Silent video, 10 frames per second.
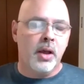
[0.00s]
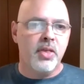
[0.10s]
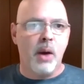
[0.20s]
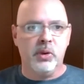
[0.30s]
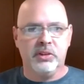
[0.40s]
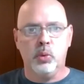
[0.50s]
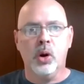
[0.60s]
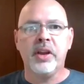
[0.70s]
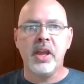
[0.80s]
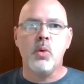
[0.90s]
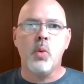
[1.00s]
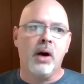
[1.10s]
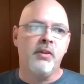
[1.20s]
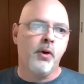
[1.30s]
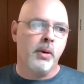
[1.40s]
that was working
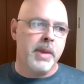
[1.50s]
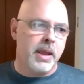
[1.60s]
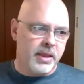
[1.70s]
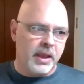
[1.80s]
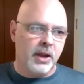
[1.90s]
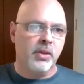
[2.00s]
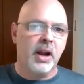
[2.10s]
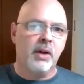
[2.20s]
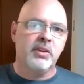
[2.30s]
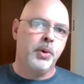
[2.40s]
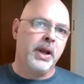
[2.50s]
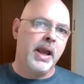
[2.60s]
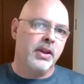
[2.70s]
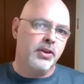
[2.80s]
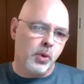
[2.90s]
well for me, that I was
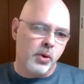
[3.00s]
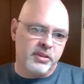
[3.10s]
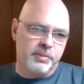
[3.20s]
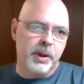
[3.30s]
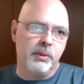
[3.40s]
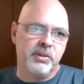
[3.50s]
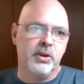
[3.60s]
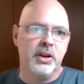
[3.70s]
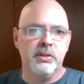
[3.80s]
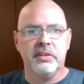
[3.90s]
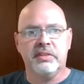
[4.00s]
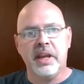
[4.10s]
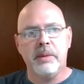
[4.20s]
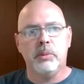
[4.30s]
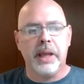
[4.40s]
putting on the doors, but I was going to use the
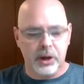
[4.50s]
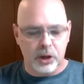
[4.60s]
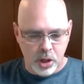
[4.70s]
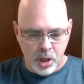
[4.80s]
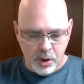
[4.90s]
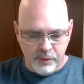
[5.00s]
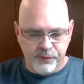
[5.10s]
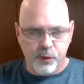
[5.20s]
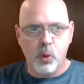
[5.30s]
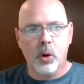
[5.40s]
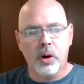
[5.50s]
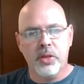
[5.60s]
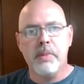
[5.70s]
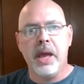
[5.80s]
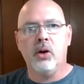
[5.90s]
same letter for
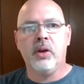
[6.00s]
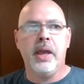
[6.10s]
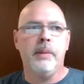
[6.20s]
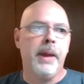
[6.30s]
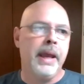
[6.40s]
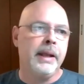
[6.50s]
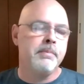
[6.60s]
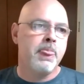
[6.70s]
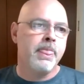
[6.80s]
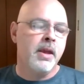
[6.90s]
the mail campaign.